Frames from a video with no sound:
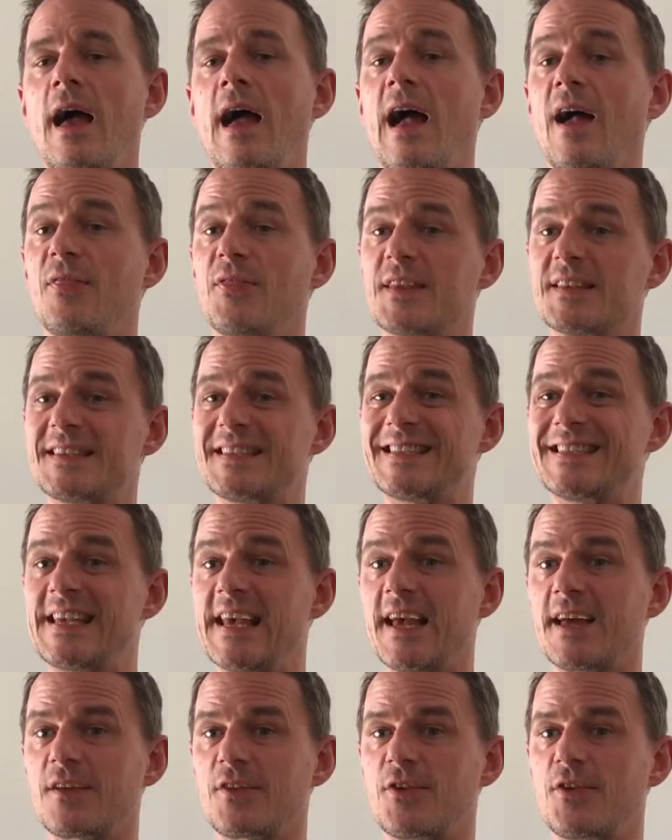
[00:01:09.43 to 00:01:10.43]
And the
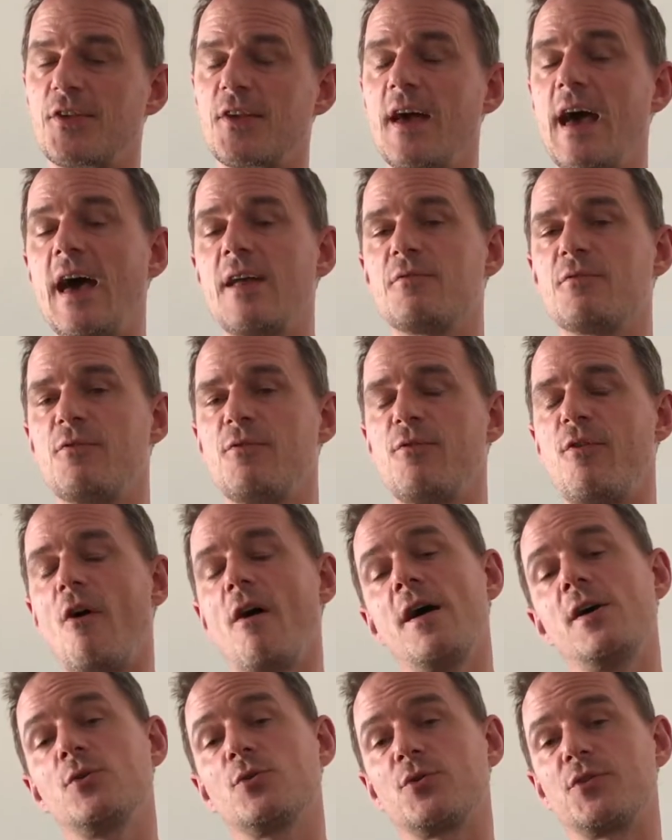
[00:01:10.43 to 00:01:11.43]
6th and
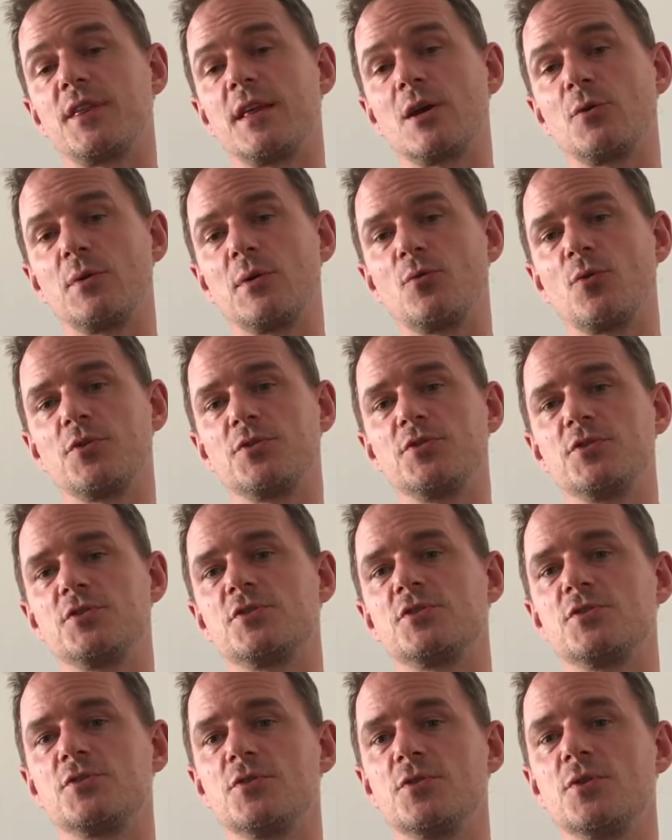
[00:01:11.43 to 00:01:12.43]
final thing we want you to
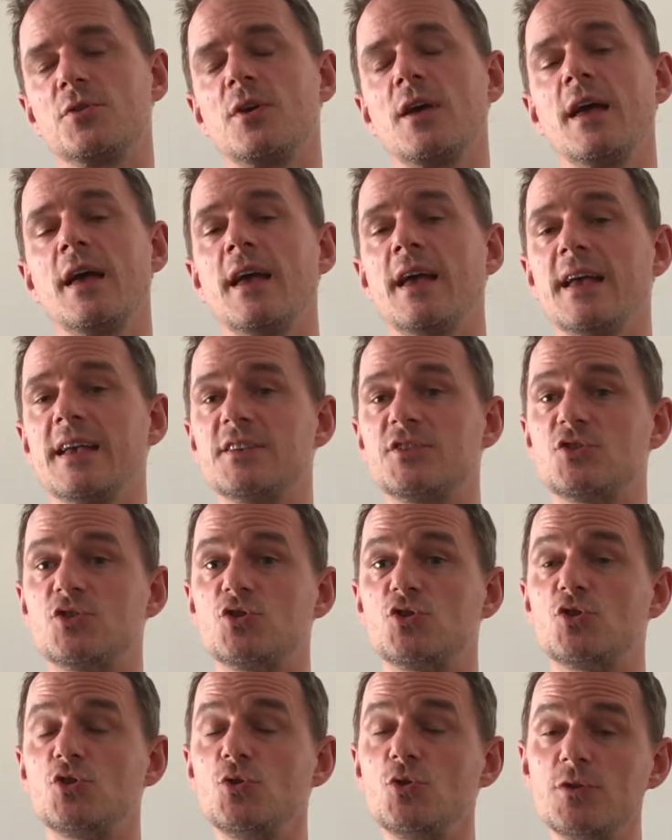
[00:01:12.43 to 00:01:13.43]
do is to
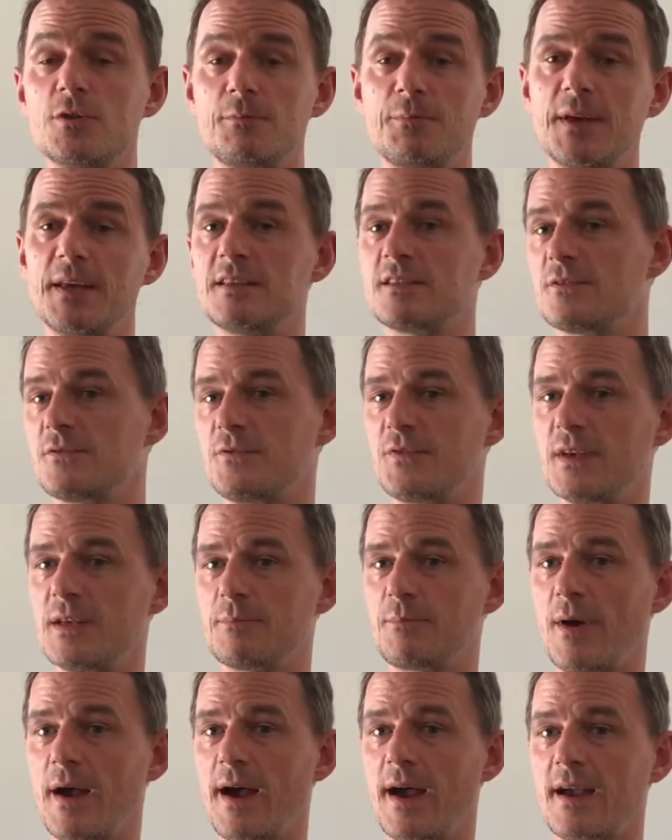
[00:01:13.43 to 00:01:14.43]
choose a piece of
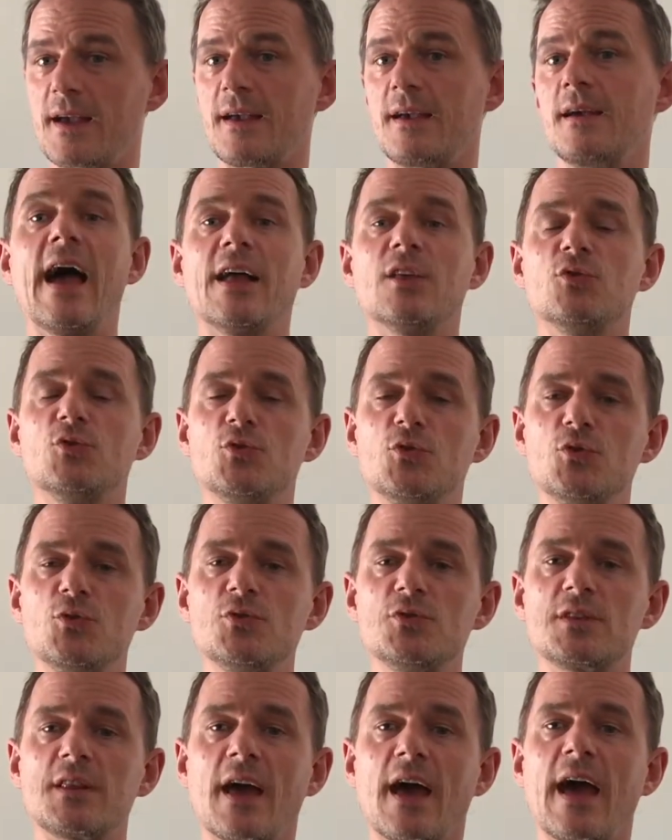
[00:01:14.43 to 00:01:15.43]
feedback and
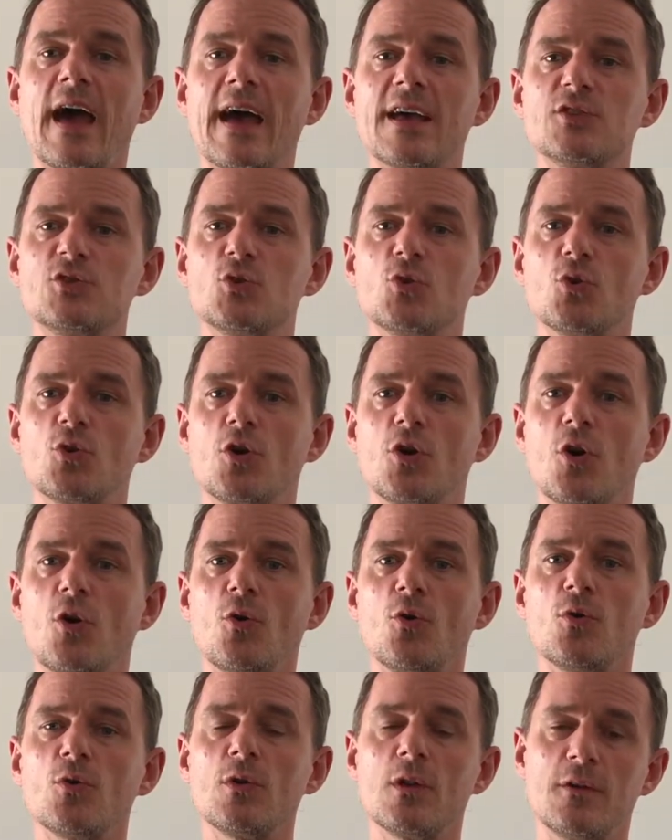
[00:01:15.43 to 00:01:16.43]
use that as your
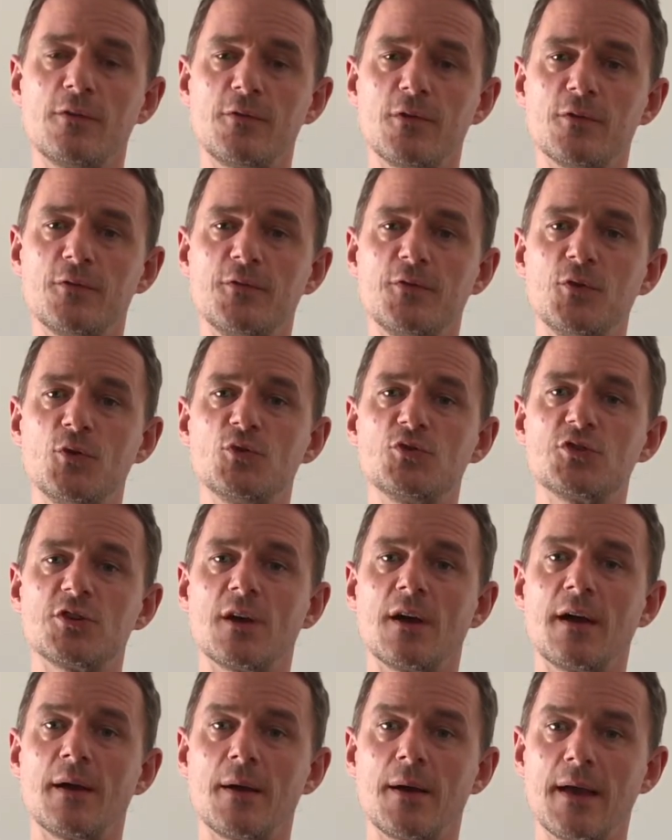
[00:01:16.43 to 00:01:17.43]
goal for
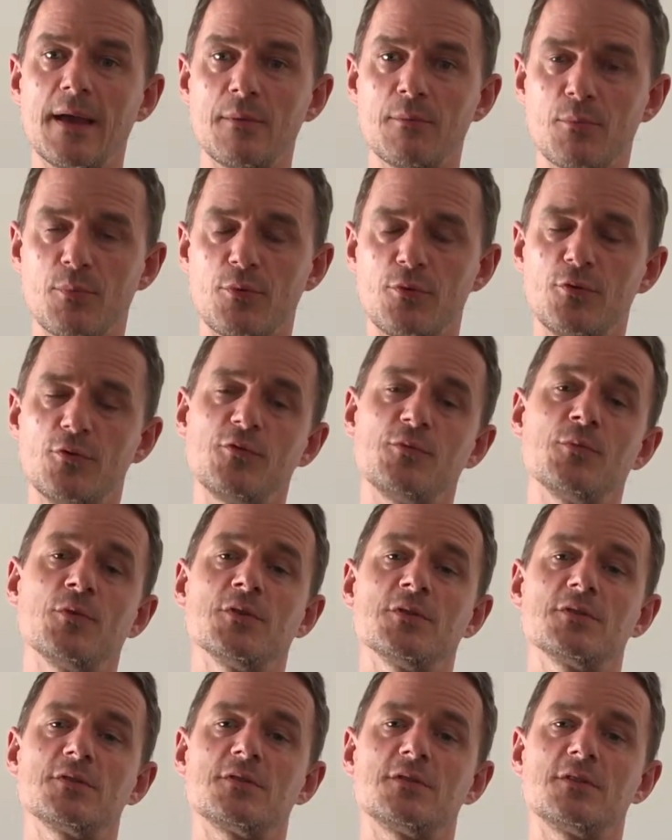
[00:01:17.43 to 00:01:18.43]
future improvement.